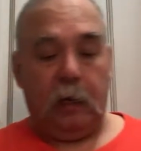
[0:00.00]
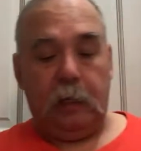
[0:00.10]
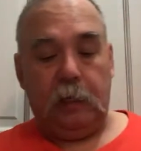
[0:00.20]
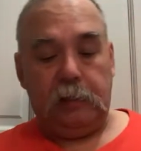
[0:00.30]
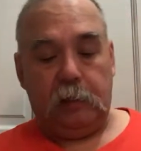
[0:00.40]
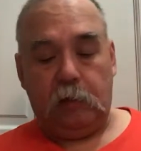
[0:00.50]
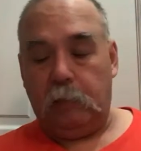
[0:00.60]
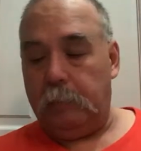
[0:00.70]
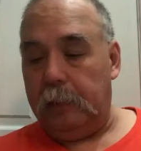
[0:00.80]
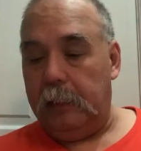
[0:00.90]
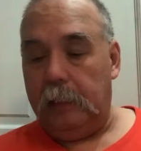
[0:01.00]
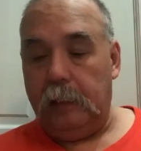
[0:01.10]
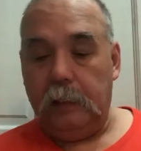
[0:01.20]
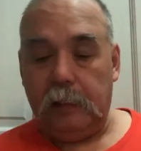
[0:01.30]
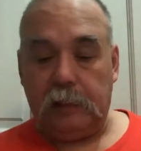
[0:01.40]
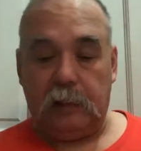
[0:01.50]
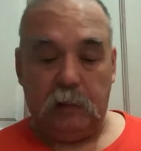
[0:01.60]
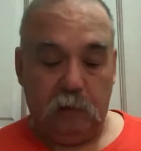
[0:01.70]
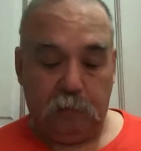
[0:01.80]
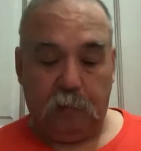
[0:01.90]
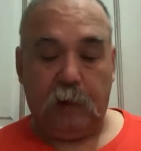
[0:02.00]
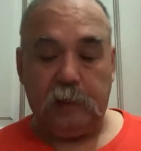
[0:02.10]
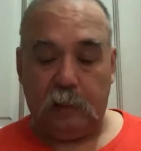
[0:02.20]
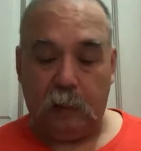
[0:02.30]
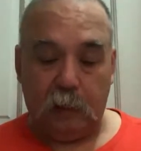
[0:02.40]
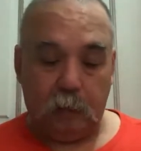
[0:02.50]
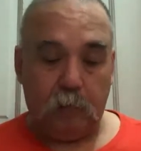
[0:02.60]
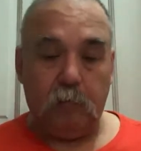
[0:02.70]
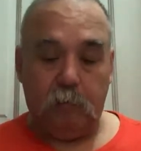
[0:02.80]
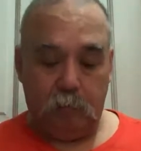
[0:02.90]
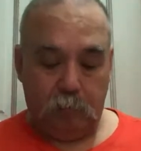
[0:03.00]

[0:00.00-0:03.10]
Is it going to be? Is it the new price of Lego?